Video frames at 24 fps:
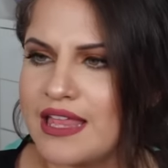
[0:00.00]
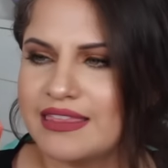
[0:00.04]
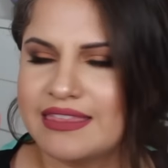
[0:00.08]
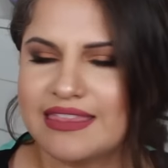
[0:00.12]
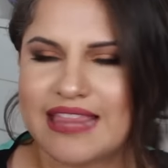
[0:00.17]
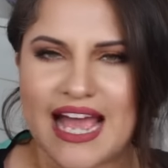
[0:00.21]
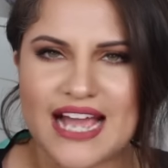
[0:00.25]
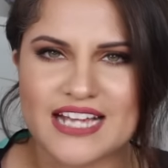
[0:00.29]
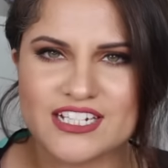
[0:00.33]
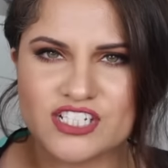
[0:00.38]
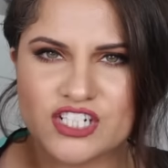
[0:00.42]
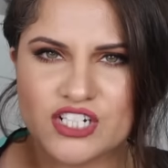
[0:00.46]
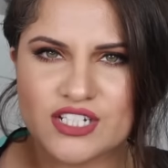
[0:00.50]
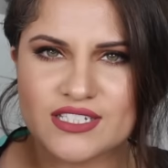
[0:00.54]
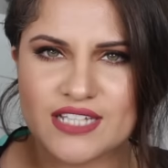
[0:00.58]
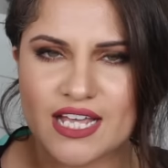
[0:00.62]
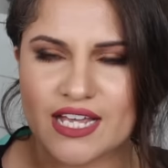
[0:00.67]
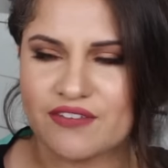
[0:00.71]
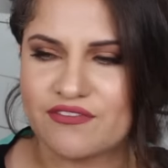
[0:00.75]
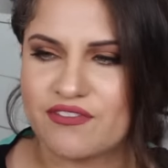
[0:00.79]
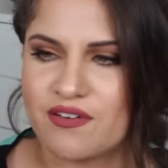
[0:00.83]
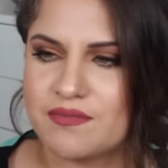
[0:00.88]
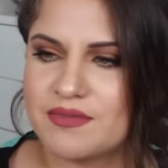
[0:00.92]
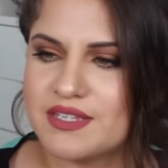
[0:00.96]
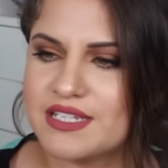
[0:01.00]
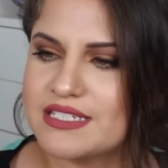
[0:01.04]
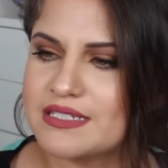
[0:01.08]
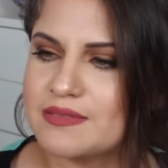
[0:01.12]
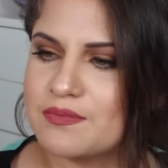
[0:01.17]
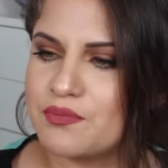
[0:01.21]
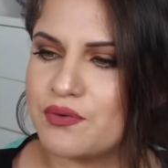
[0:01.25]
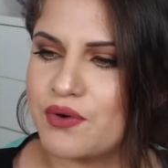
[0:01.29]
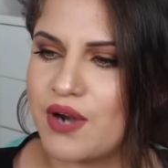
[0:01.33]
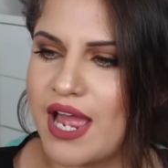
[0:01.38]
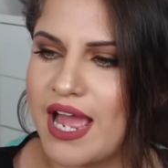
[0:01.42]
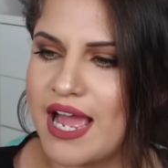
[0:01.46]
lashes like from this
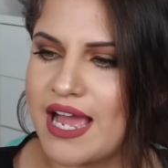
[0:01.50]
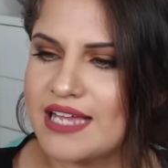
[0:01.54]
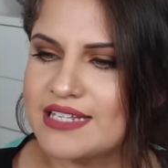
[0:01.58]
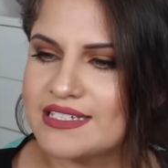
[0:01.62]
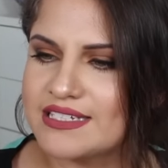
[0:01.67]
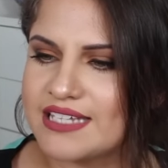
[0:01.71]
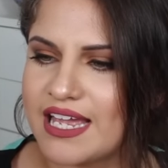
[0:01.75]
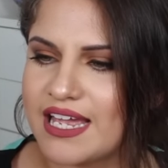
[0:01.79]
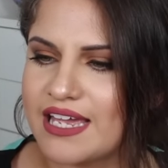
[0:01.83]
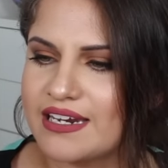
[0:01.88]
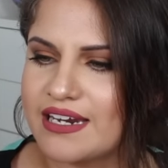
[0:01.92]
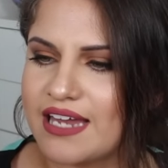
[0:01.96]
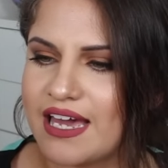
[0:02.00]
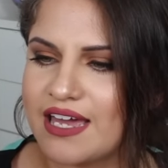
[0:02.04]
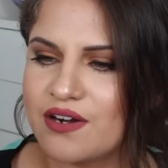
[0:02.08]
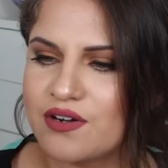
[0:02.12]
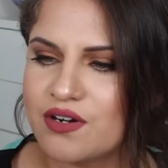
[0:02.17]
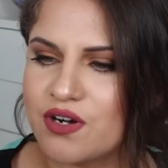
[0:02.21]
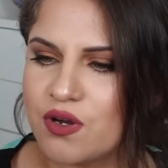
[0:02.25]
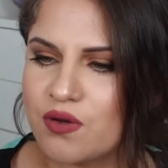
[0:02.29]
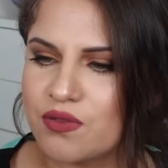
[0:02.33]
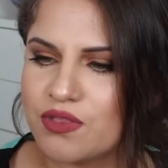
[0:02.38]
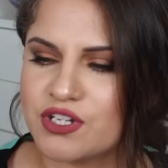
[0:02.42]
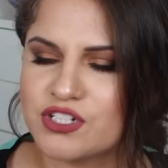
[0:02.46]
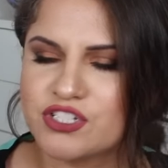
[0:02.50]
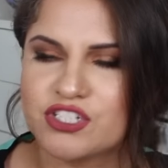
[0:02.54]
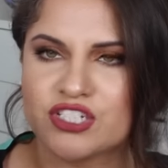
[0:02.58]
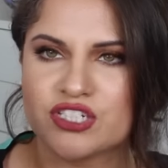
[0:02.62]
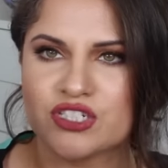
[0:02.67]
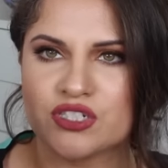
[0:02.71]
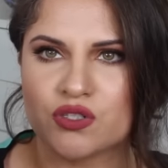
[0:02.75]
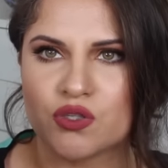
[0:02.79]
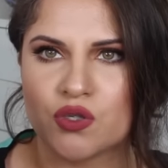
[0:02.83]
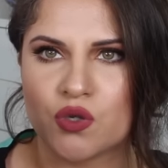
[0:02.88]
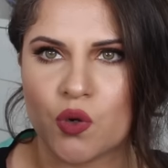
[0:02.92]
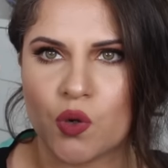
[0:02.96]
brand and I don't know they're
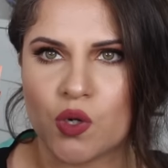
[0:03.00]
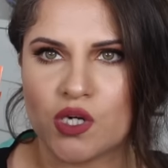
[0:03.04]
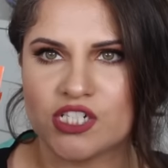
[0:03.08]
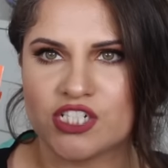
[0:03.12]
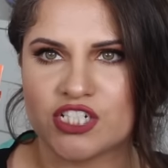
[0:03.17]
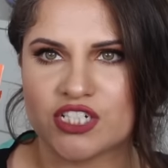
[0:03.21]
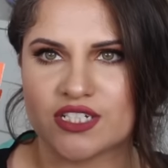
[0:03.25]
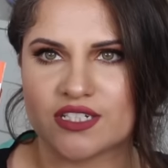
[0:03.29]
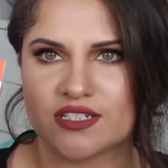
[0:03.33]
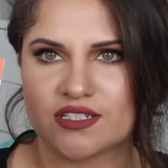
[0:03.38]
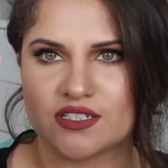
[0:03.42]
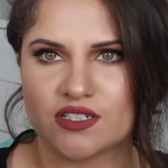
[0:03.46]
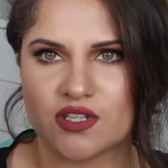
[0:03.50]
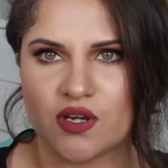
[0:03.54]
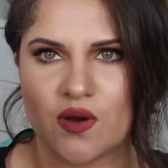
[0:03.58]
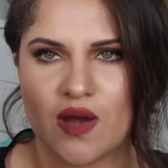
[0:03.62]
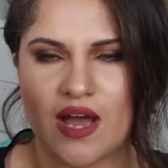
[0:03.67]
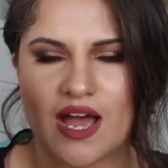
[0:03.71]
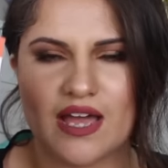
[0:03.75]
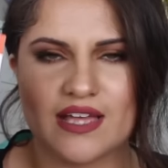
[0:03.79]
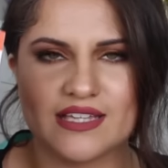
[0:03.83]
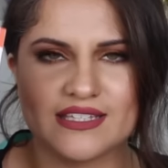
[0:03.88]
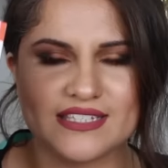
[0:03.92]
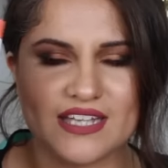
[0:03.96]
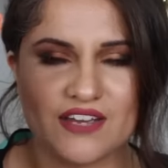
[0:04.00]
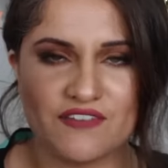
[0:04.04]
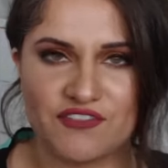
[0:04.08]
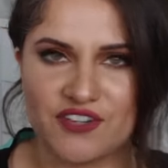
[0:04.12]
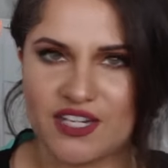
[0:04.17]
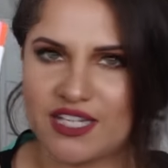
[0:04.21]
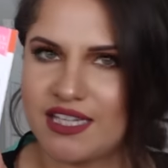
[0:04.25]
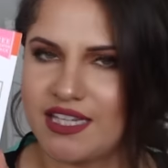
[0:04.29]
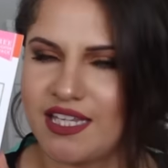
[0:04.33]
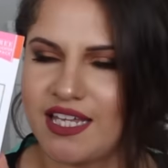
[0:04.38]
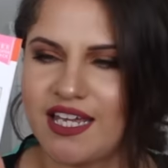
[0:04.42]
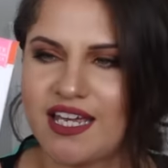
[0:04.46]
just gorgeous so I
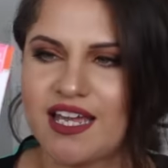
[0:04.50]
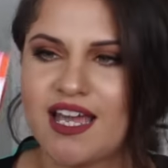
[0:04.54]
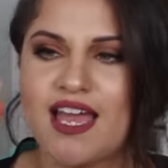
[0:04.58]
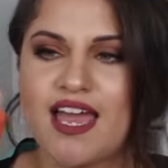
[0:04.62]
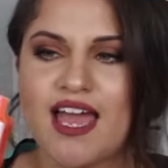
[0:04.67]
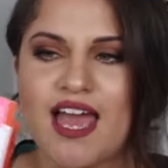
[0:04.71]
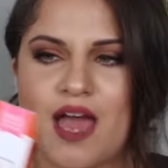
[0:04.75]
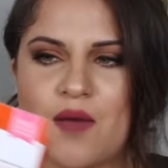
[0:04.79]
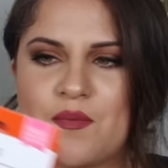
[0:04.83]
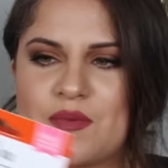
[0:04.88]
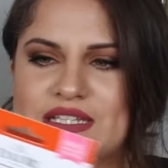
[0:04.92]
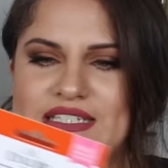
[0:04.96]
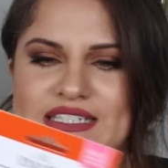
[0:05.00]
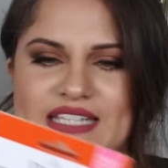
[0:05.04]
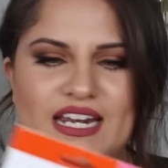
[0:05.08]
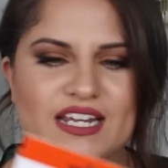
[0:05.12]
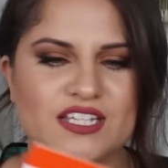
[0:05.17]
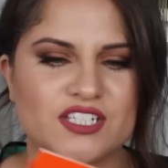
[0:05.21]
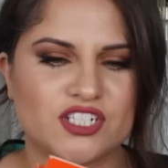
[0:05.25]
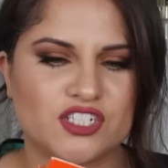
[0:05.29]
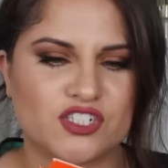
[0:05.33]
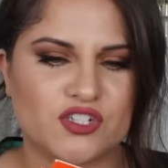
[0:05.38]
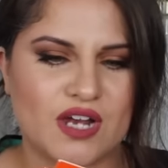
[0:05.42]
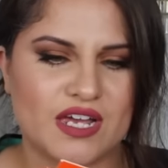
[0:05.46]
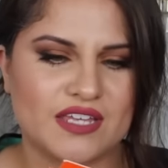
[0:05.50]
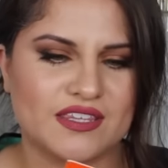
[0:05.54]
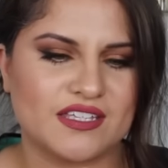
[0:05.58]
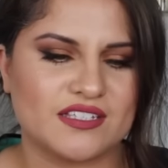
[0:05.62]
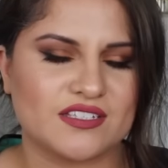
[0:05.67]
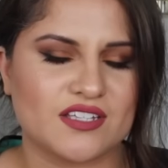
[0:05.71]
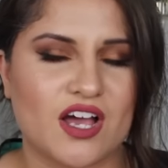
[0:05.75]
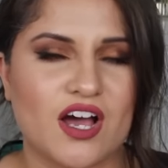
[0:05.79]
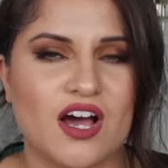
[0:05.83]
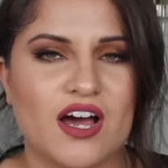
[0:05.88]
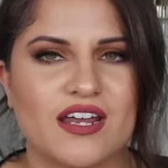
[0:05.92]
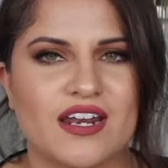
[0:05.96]
definitely am excited to try
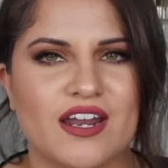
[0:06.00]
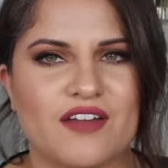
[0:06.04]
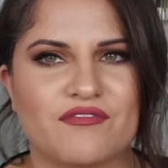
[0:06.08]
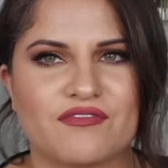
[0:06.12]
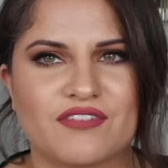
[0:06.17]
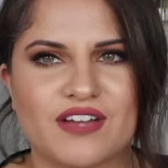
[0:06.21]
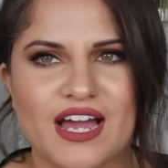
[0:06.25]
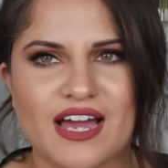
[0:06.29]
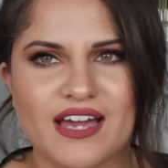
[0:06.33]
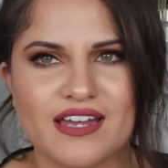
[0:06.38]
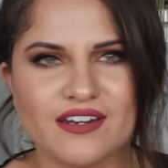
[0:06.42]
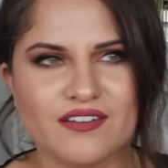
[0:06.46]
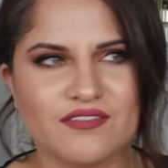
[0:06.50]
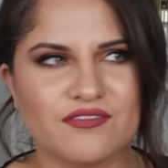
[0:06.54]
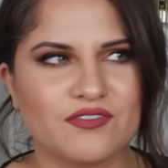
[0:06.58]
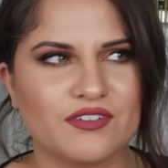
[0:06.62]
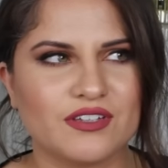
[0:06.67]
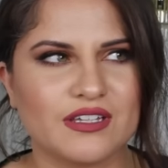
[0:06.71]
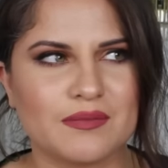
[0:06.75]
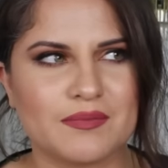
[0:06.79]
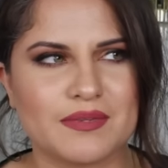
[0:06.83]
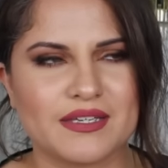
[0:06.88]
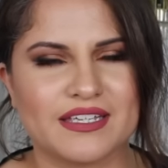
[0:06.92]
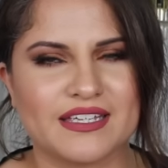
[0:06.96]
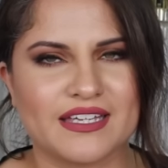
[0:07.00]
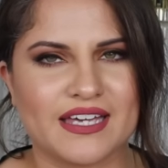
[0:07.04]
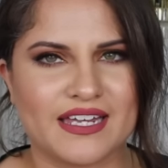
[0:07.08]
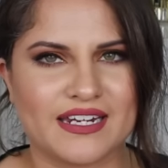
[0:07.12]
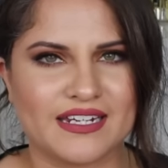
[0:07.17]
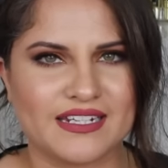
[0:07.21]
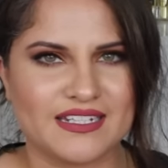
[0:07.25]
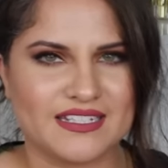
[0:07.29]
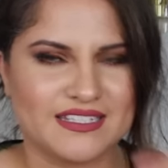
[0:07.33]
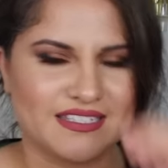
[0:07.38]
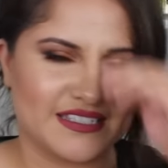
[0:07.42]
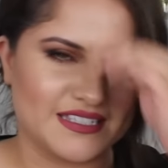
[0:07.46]
these on I've kind of really been
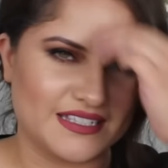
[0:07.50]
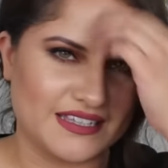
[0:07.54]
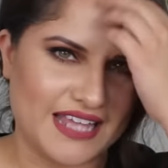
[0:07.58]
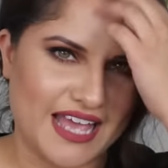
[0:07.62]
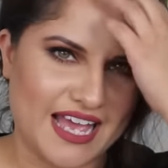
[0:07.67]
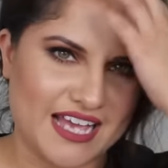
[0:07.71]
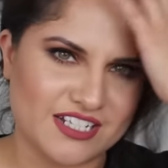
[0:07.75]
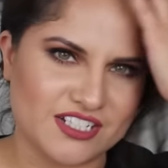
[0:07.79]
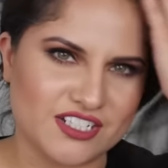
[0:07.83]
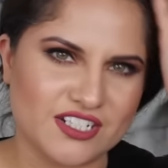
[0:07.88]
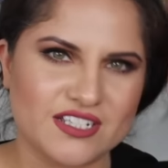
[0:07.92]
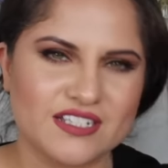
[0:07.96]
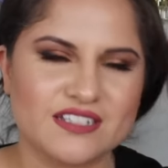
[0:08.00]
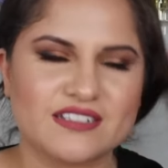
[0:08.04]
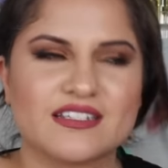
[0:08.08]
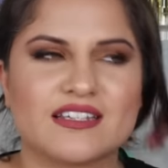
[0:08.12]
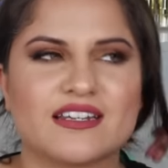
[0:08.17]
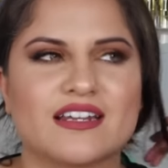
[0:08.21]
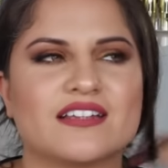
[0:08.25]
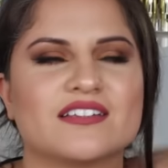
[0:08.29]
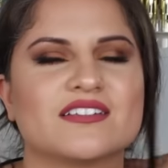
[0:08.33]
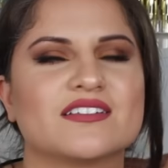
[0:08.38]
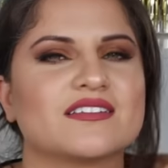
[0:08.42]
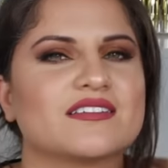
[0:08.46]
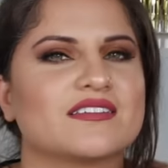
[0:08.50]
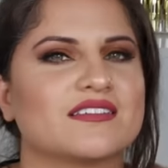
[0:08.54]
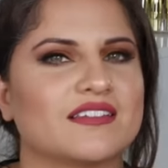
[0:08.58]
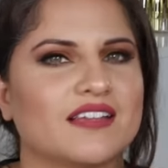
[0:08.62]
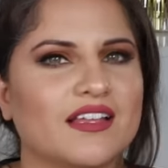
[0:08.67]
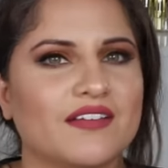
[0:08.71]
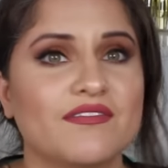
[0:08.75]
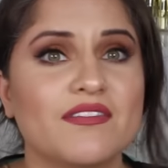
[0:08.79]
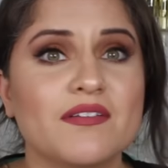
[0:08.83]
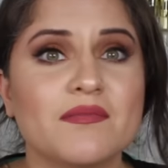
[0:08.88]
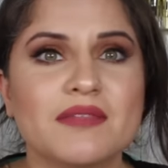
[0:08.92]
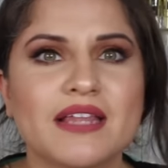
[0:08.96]
getting into lashes and I just
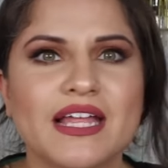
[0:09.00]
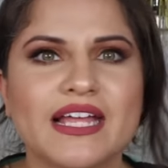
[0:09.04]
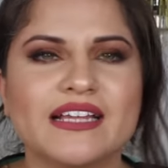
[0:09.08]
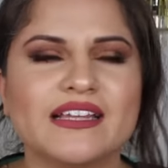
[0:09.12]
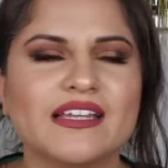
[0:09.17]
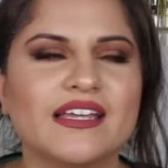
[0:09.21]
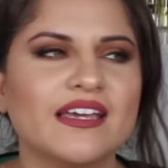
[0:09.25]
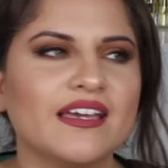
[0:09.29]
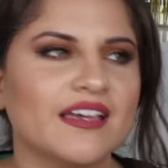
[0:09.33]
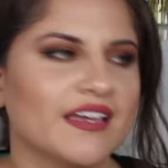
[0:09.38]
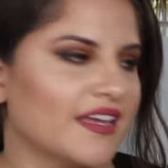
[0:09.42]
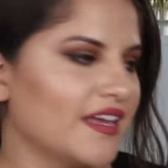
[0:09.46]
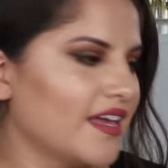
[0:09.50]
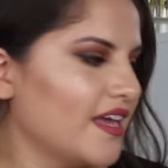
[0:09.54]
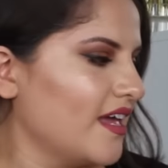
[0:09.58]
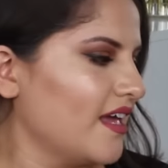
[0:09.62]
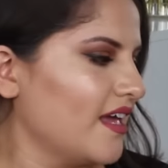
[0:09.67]
love them lately